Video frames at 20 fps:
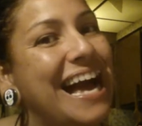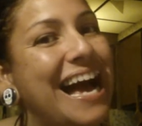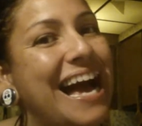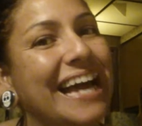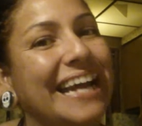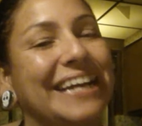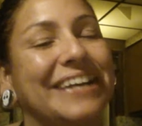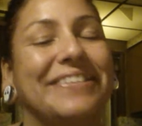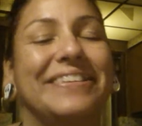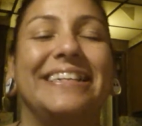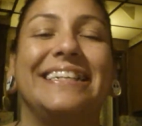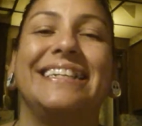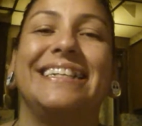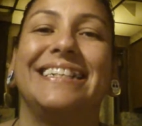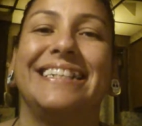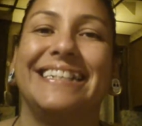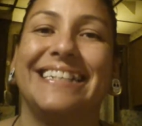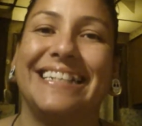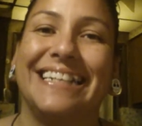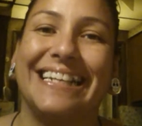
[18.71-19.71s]
Hi Aaron.
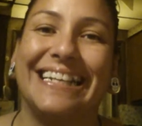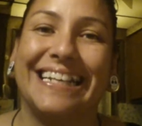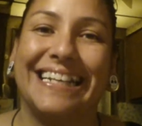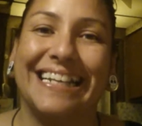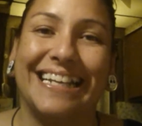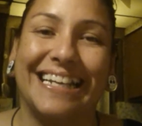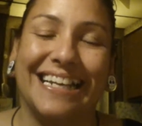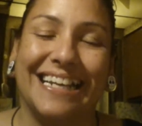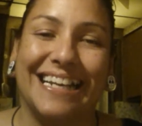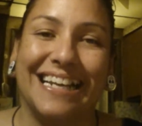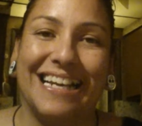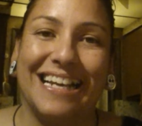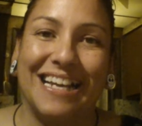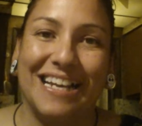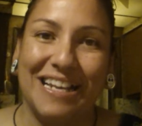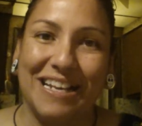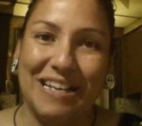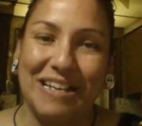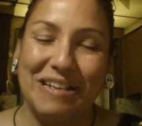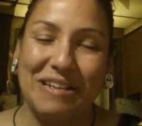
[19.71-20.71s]

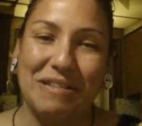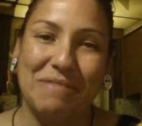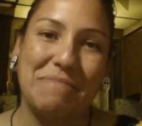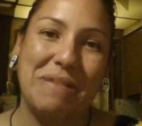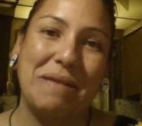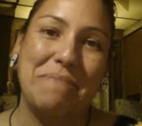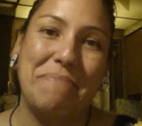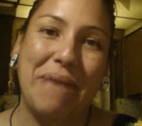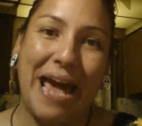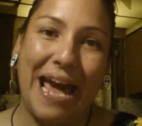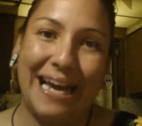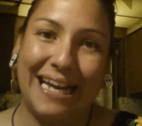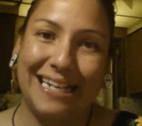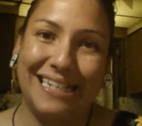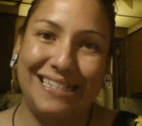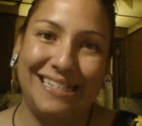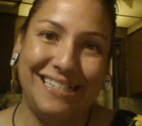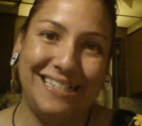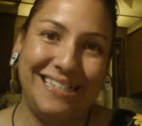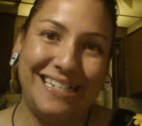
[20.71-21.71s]
My
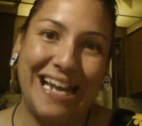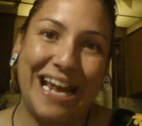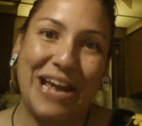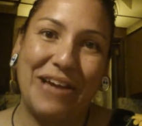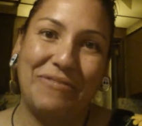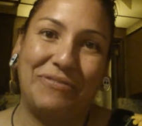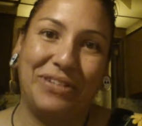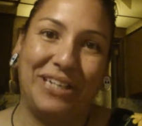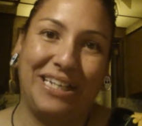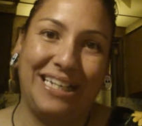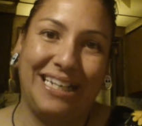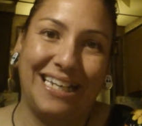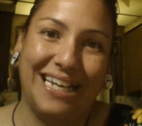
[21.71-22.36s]
package is heavy.